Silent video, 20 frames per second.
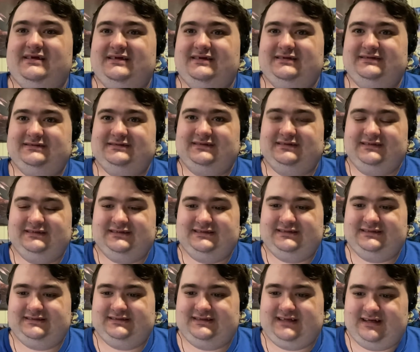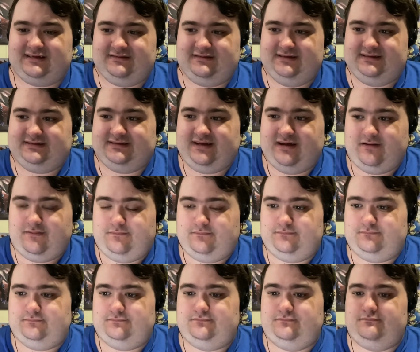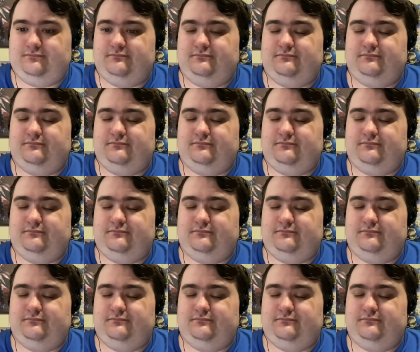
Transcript: So let's check this out.